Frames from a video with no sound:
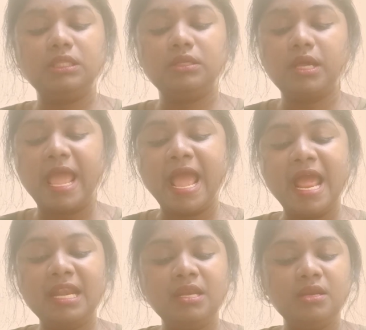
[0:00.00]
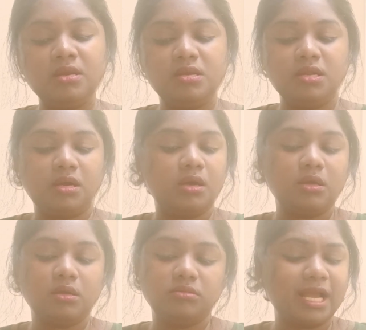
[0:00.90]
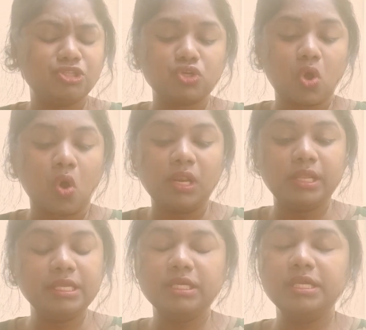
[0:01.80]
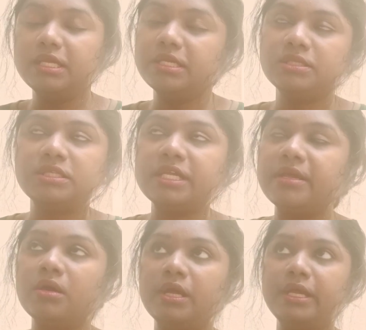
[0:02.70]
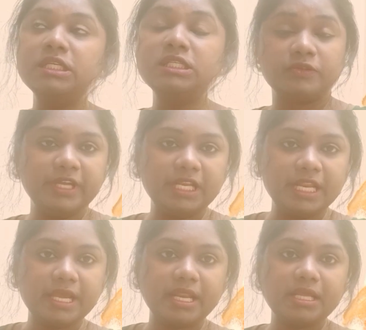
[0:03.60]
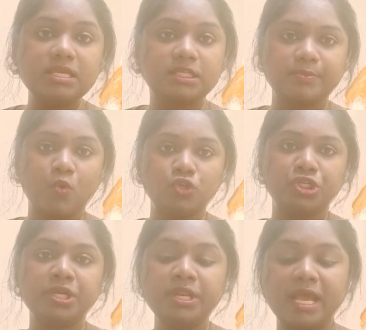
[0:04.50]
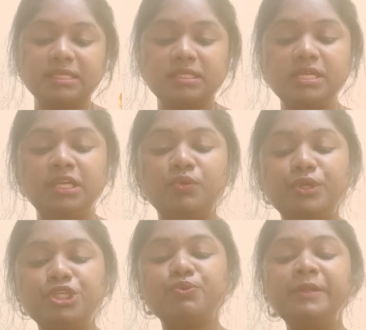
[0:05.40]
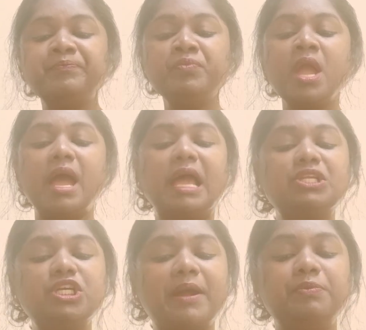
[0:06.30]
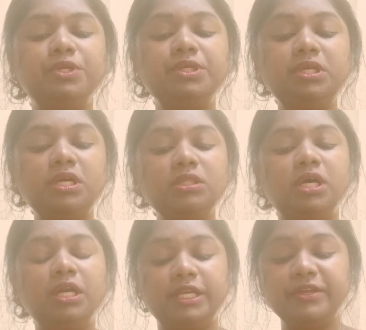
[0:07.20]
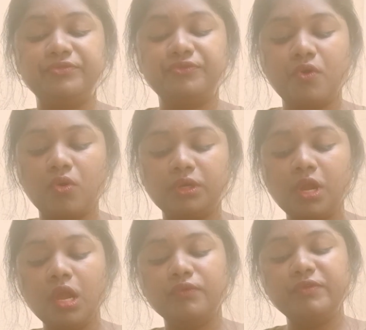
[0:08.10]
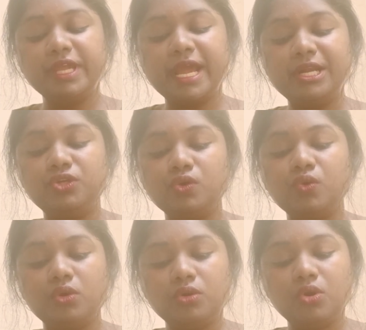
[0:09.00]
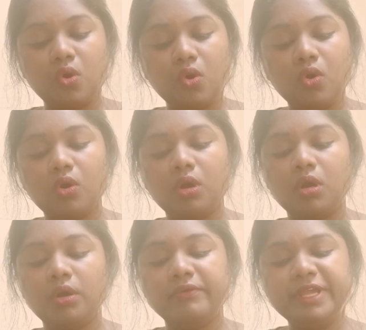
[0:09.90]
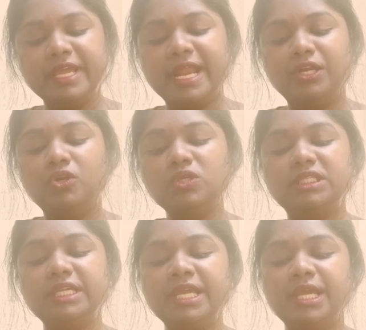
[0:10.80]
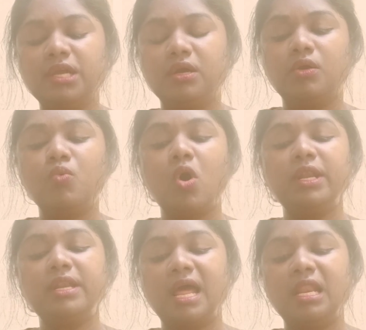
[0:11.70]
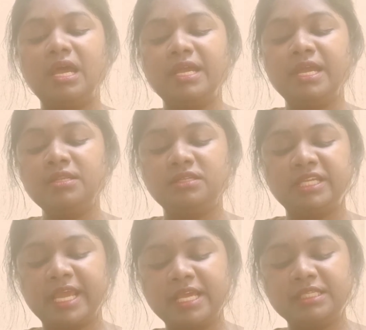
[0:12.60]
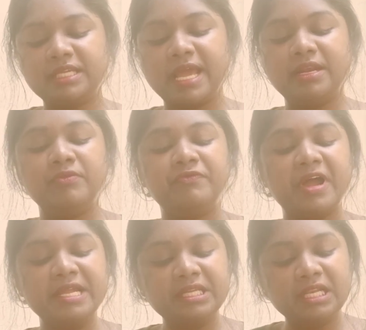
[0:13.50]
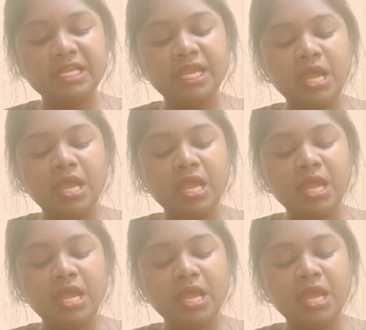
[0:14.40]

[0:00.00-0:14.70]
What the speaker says: and that's all his feeling and his emotion as an individual. And chapter 34 we get to know, we get to see what Nalayan says, and finally